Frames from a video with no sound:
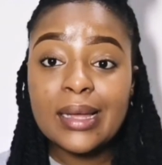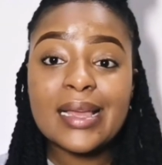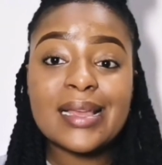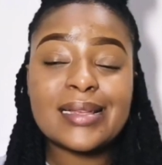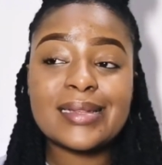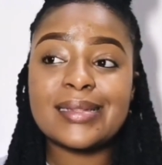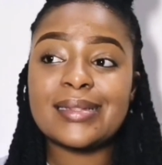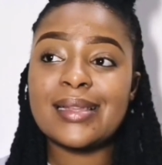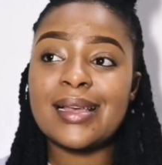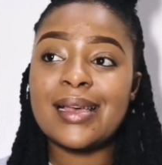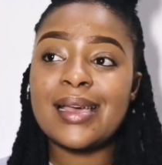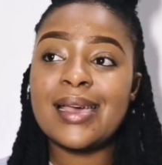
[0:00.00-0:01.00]
is
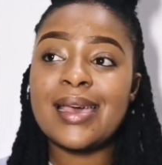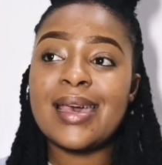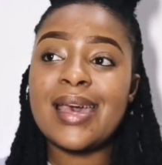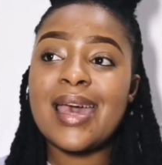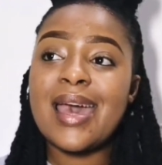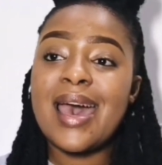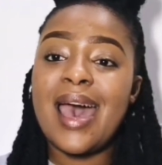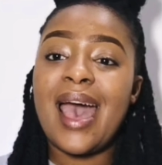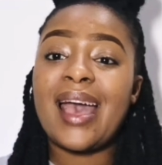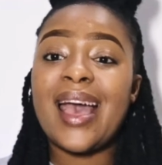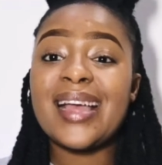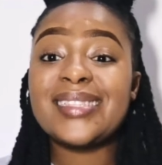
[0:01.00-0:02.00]

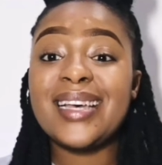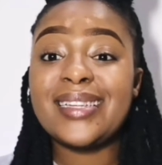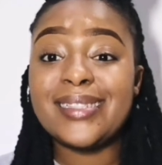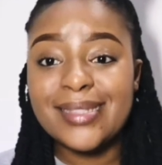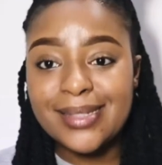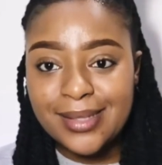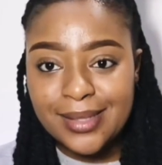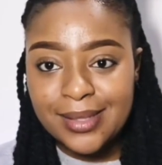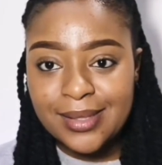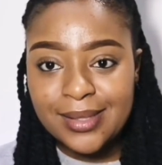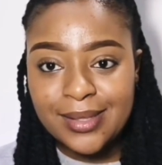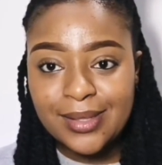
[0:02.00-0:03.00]
a catalyst
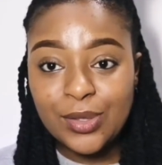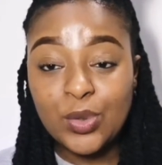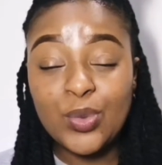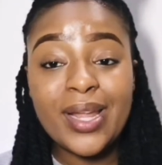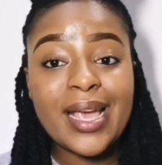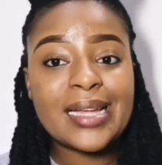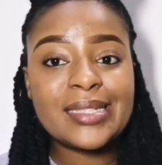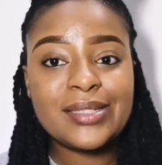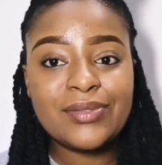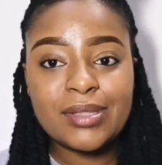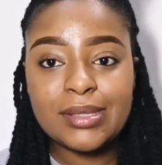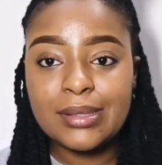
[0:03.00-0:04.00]
to
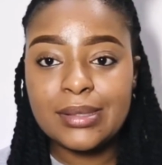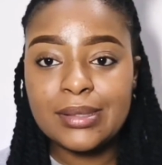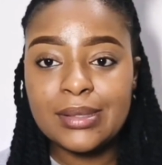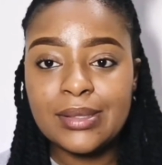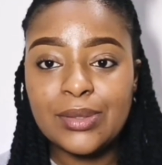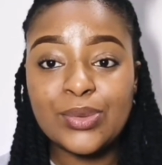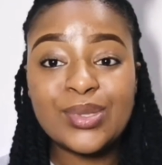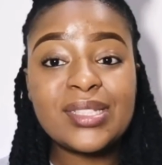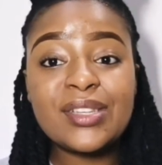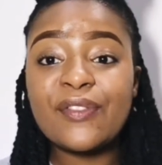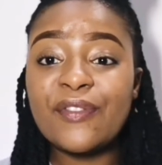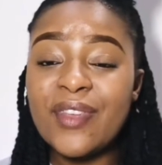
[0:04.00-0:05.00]
negativity. You
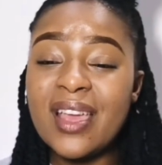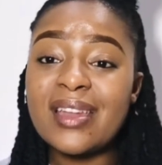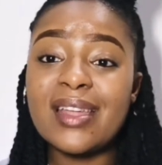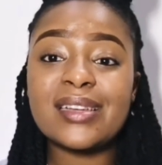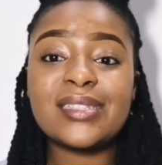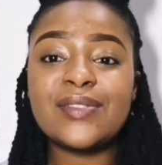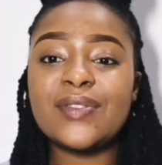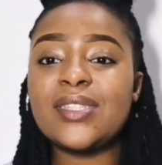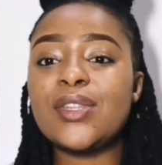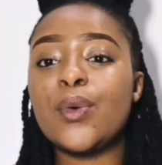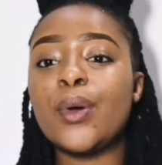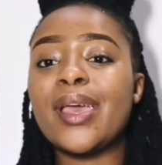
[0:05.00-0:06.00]
see, fear and
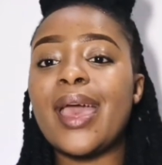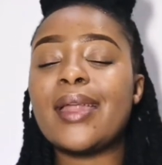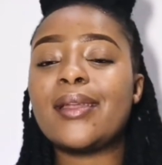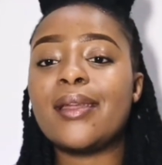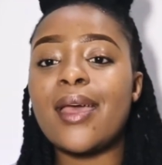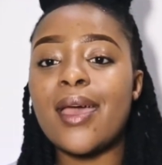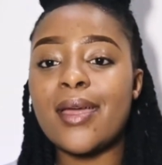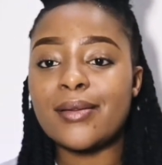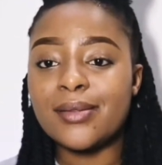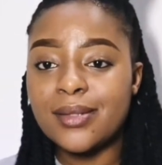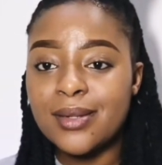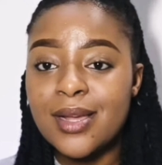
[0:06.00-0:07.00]
negativity, they work hand in
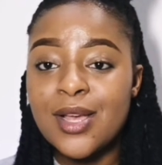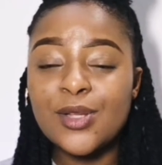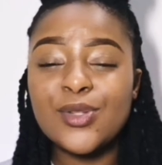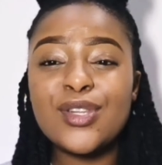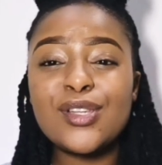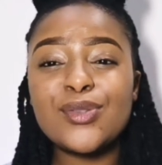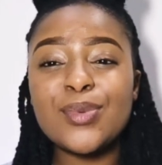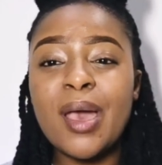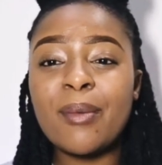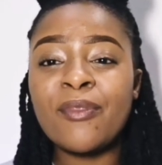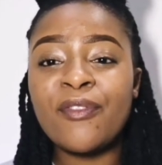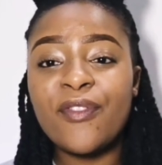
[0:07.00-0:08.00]
hand. As soon as you
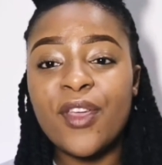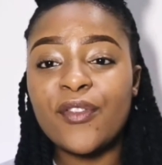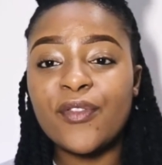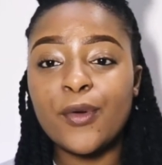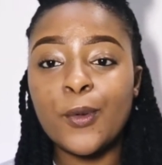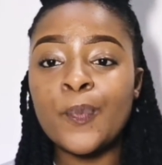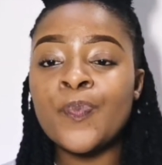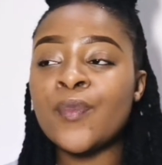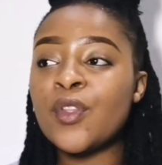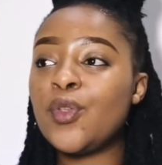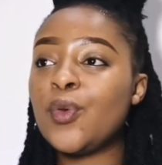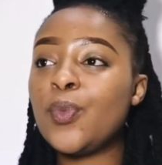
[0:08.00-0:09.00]
become fearful,
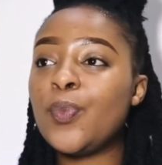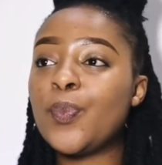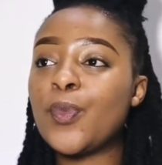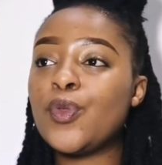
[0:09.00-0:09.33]
you